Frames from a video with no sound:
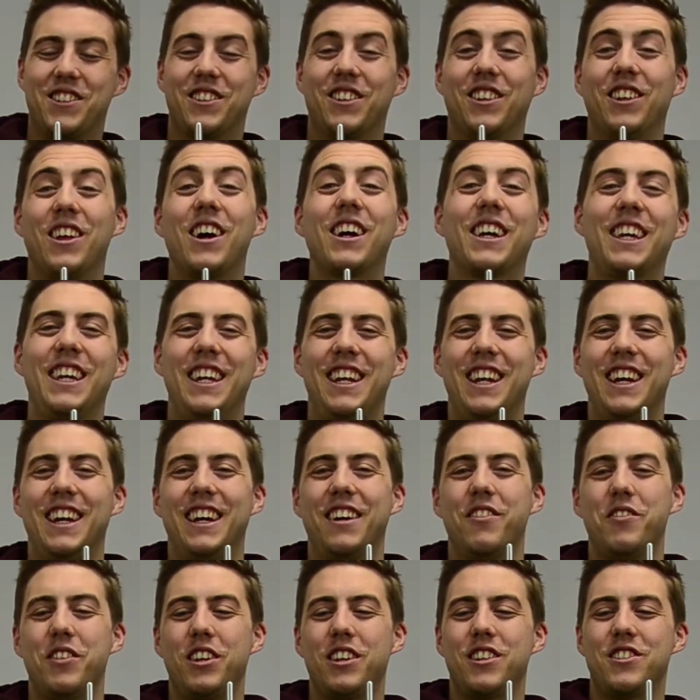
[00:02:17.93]
lucky day
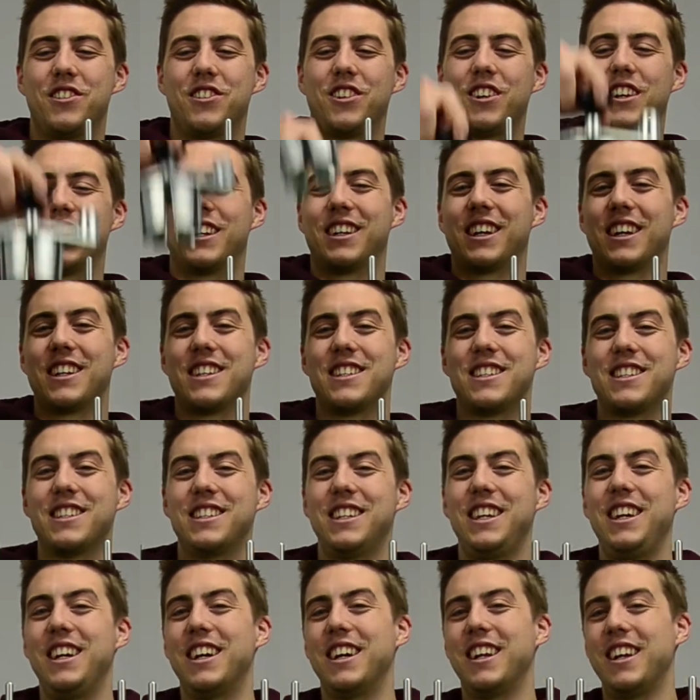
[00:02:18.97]
because you're gonna get to
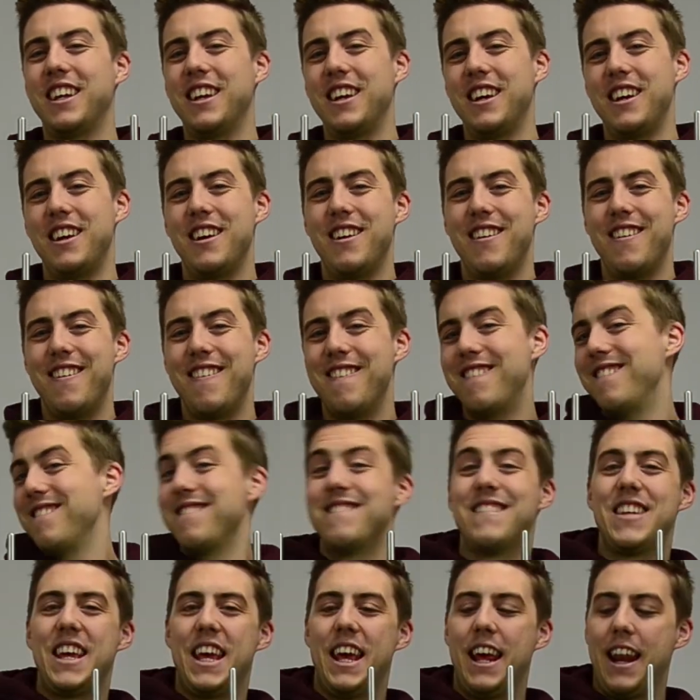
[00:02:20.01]
see it
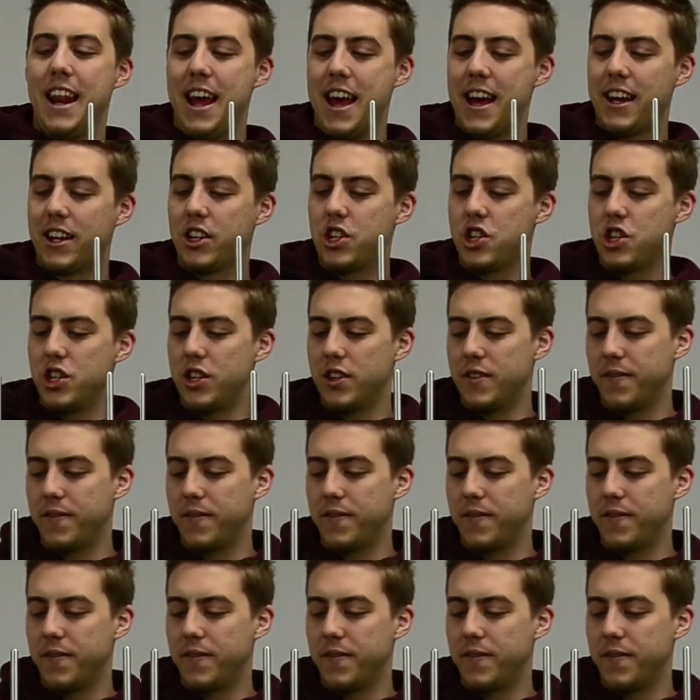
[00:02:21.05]
in action.